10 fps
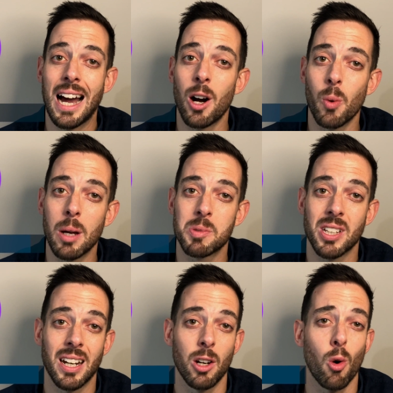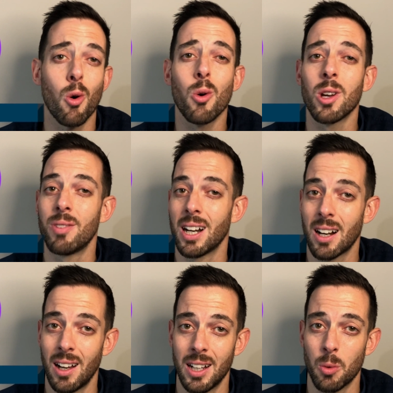our website and all of our
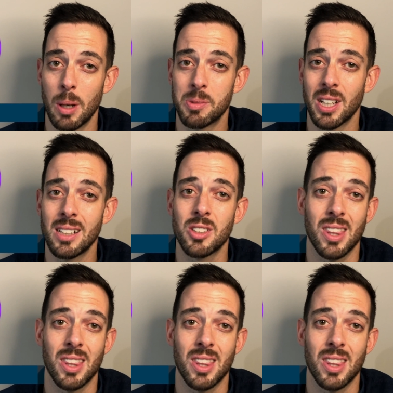client websites,